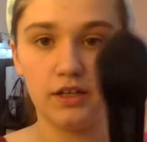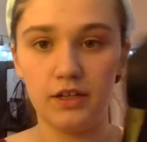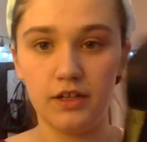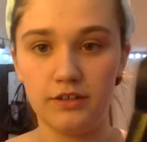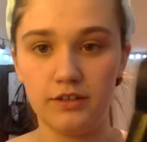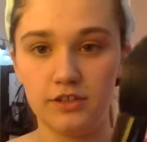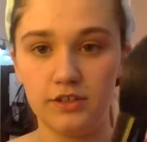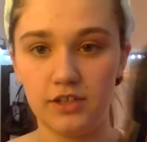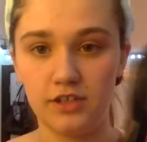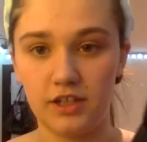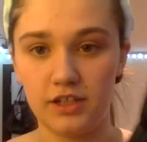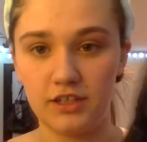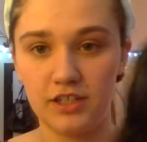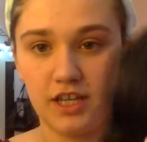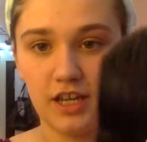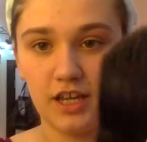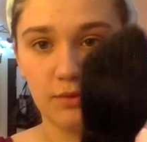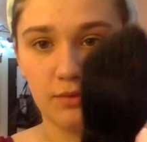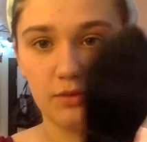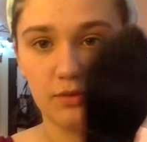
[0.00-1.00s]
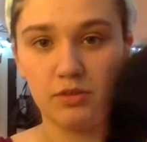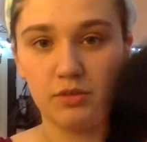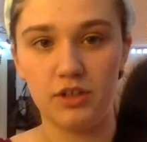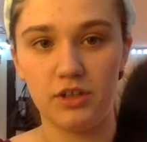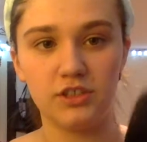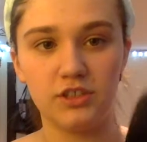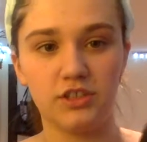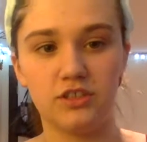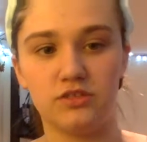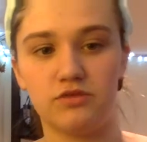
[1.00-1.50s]
which is like a tapered
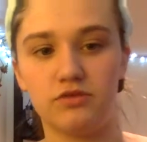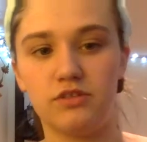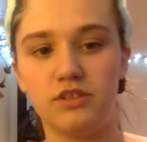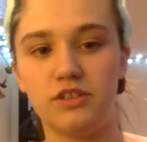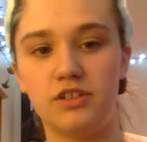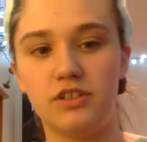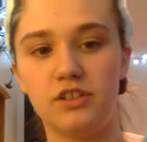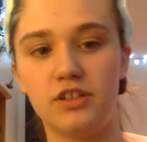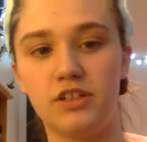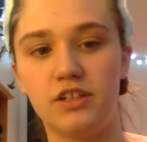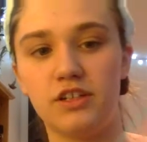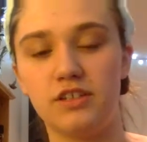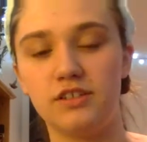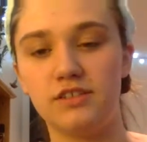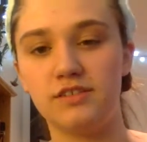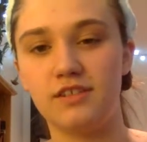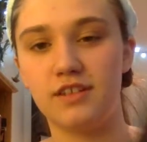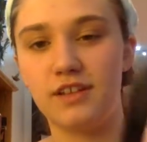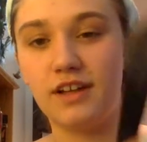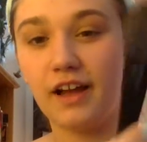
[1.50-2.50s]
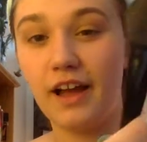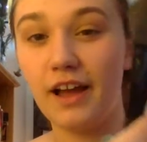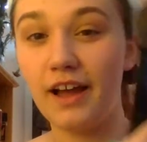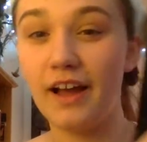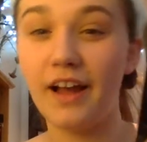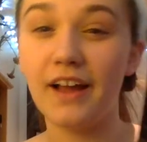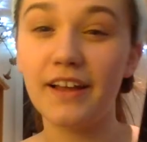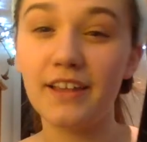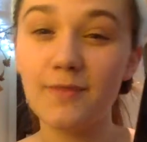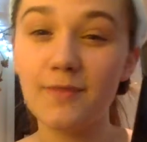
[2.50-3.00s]
brush, and it's really dirty because
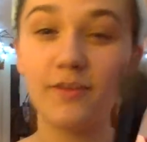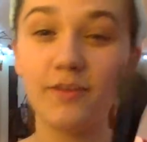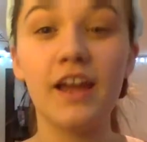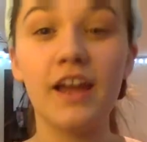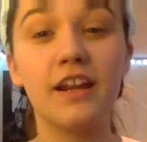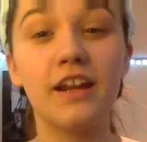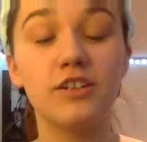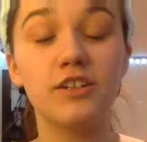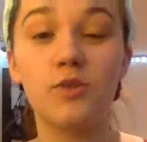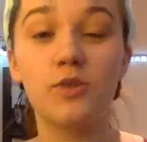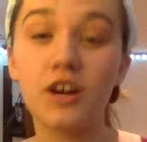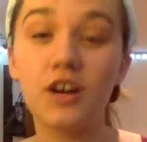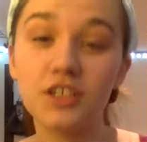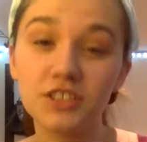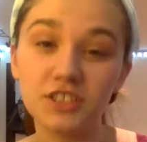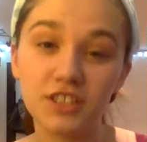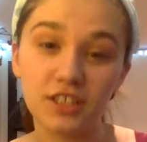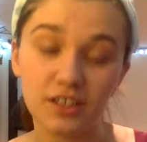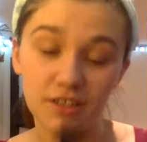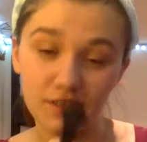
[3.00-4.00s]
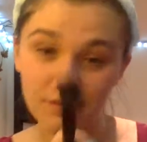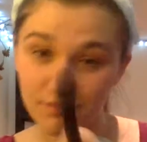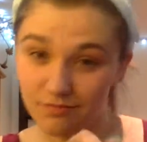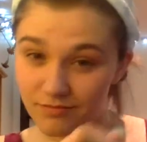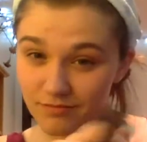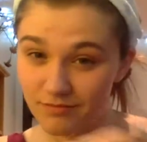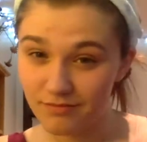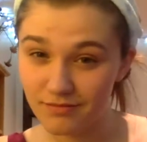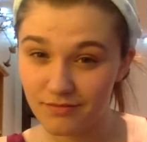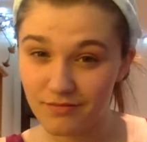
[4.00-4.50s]
I keep forgetting to wash it.
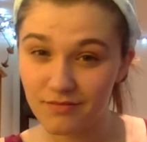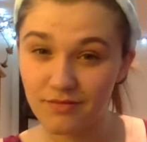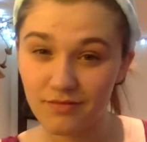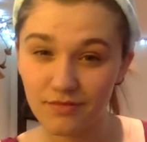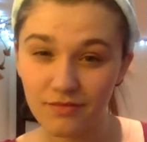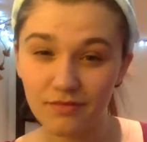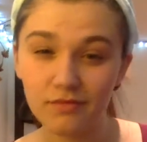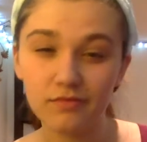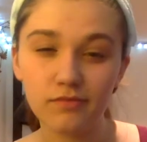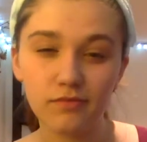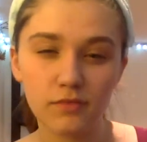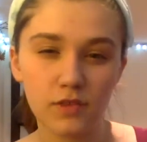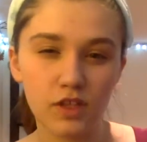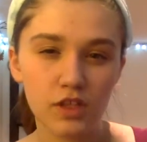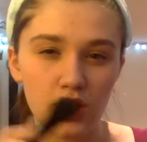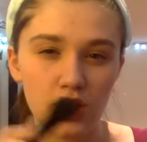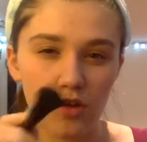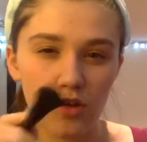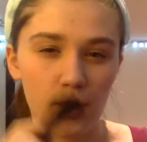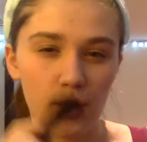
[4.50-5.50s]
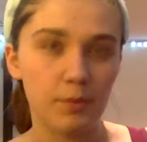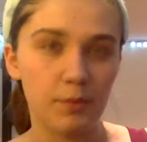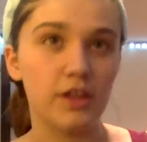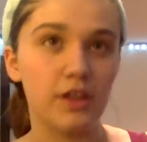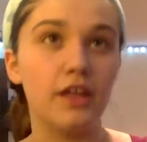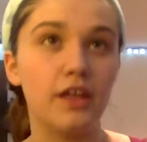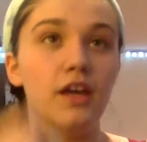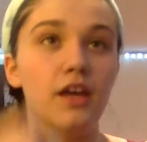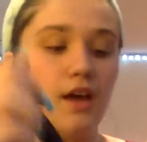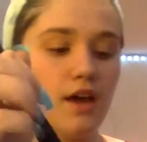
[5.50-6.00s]
Go
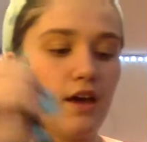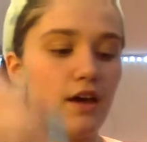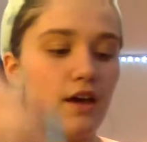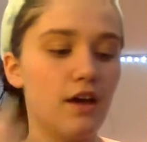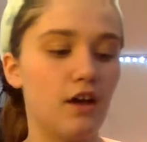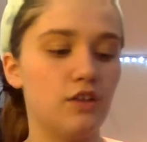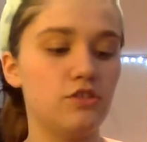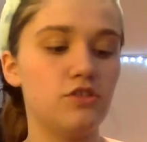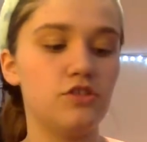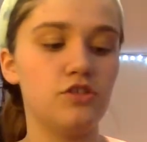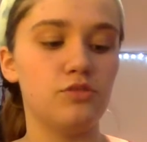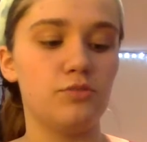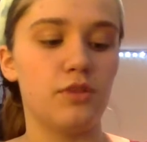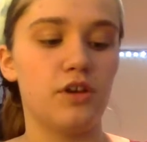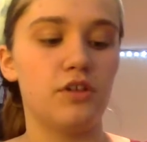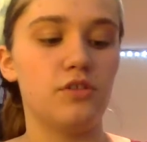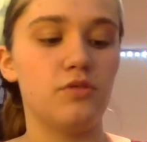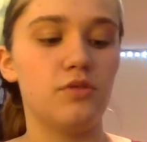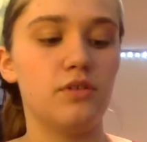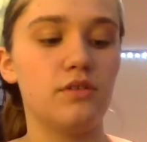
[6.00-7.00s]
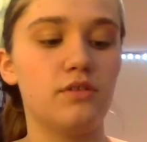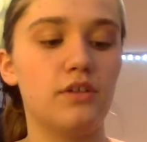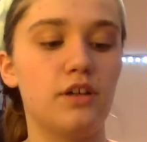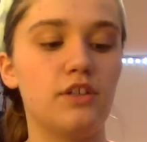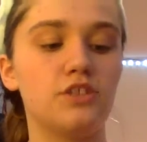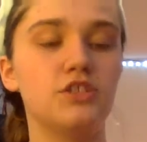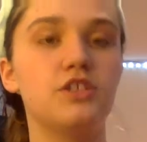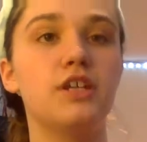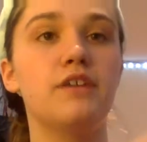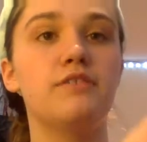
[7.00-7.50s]
Emily. I'll just use my other one. I
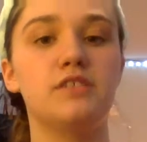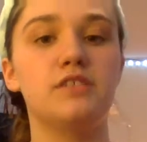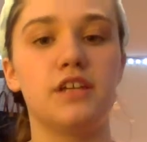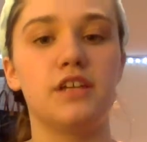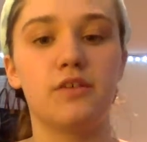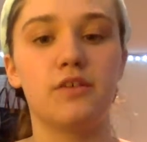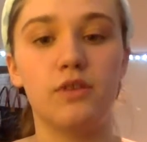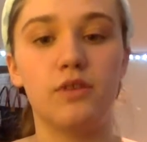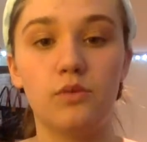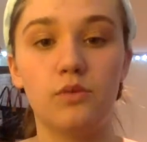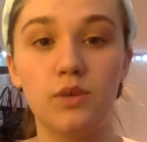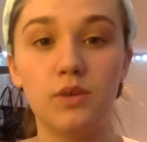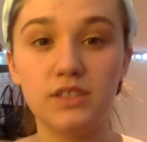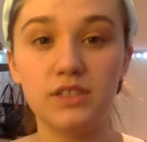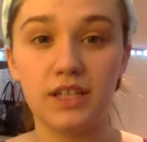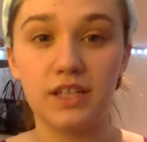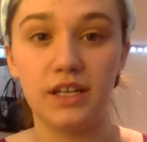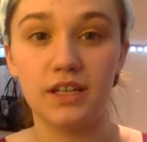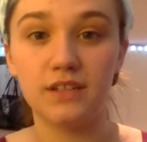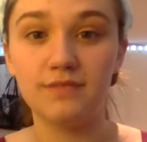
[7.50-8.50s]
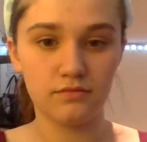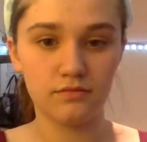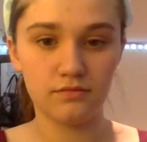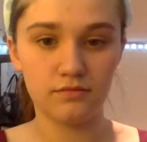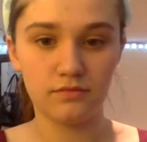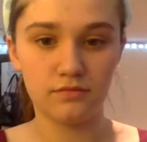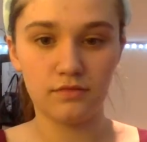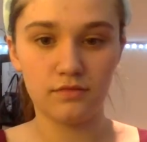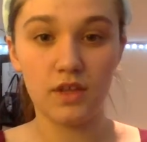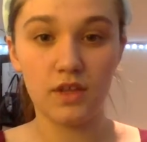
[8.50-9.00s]
should have a second one. One second.
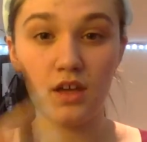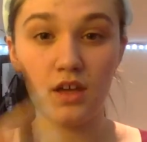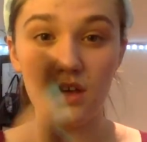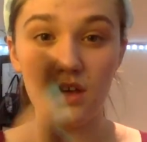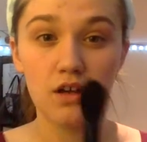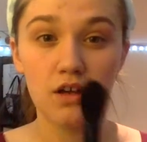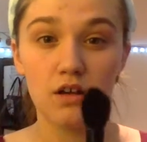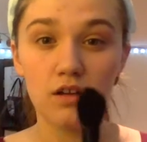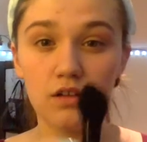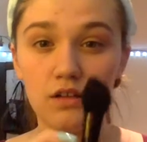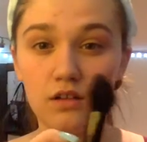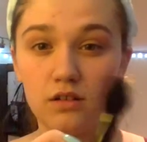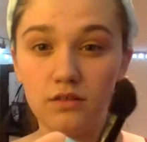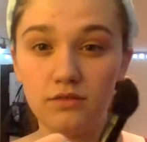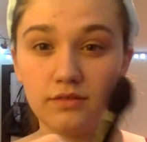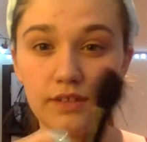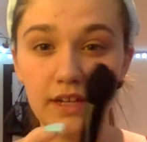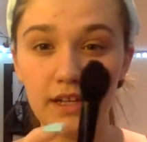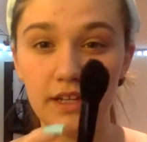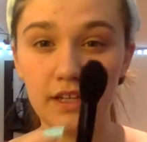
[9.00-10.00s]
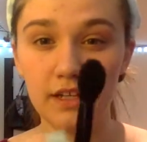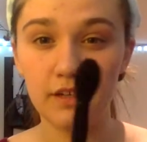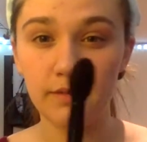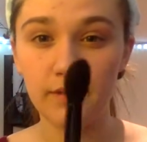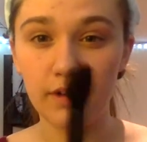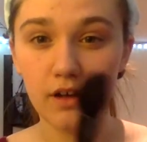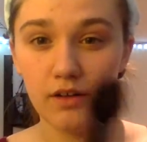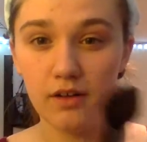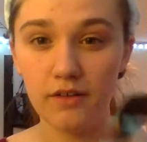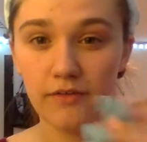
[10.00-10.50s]
Alright, here we
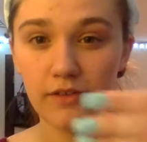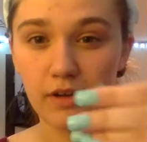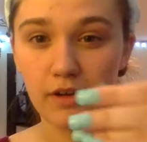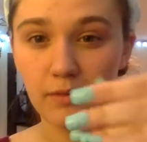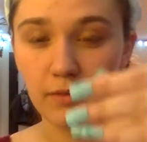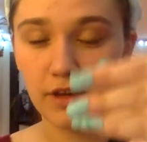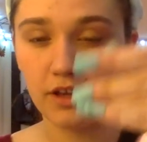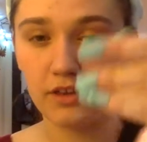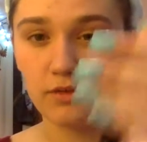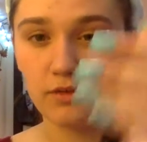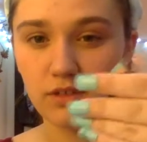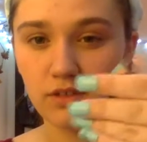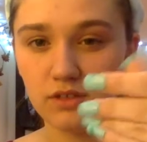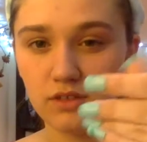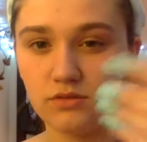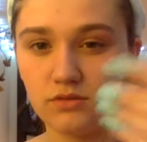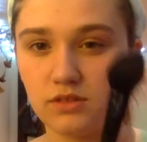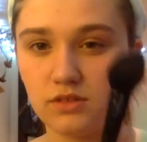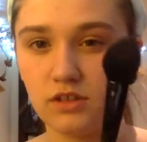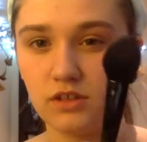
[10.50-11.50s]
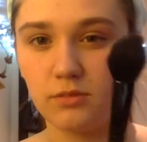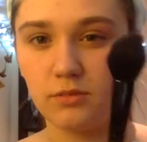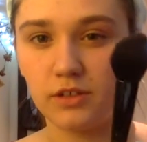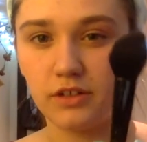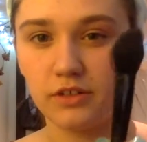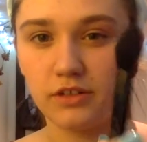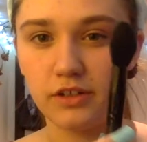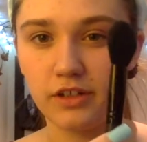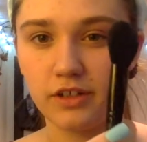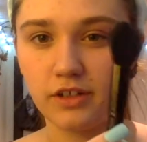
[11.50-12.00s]
go. I found my other one. This one's a little bit
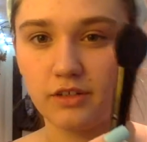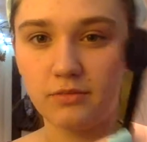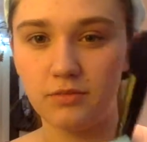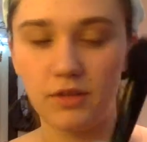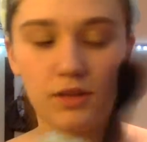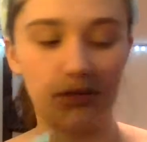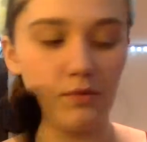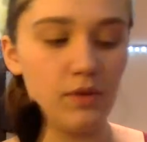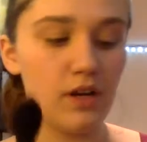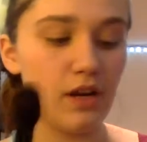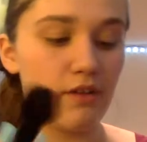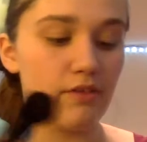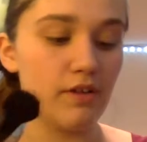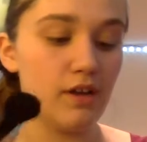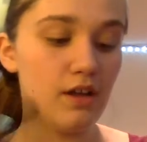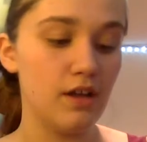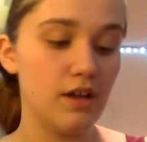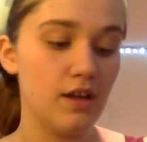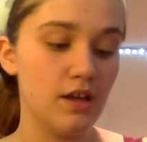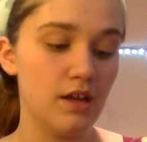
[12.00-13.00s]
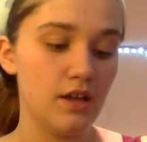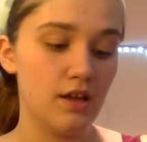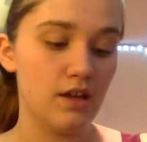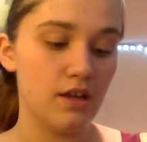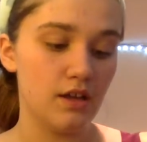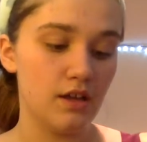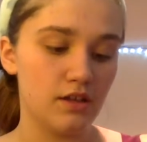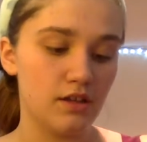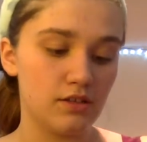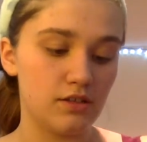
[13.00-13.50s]
crooked, but whatever.
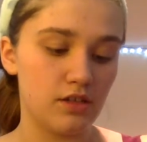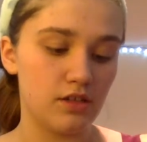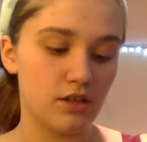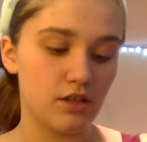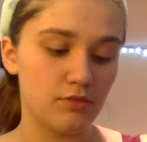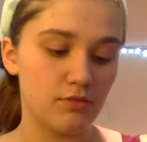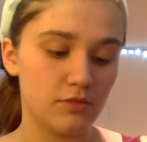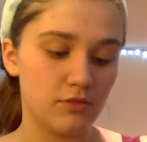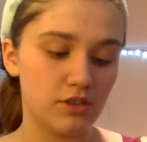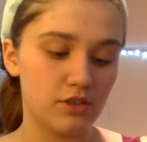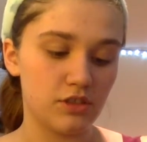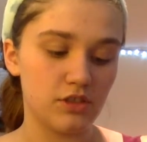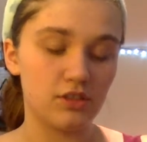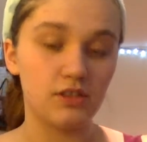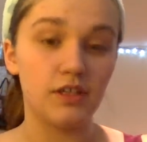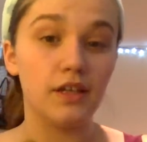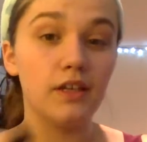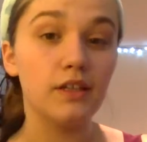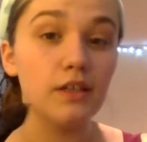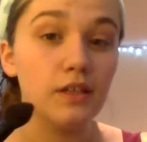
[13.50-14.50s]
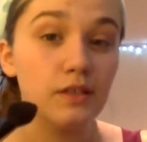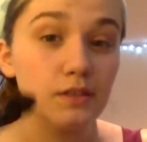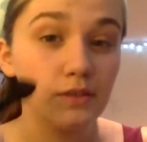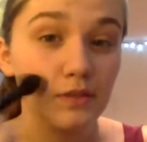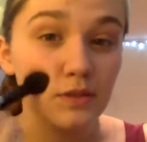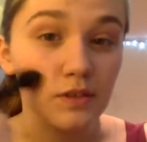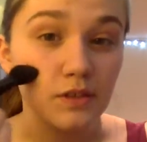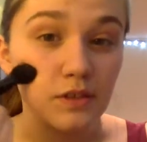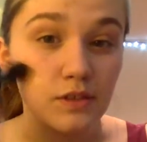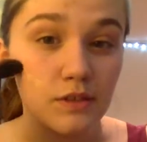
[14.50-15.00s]
So I'm just going to take this and
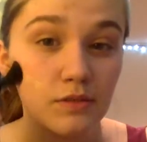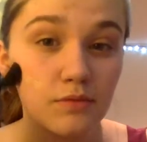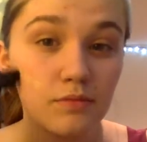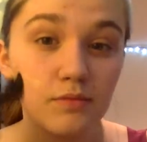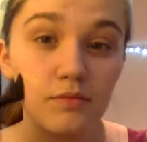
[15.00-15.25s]
just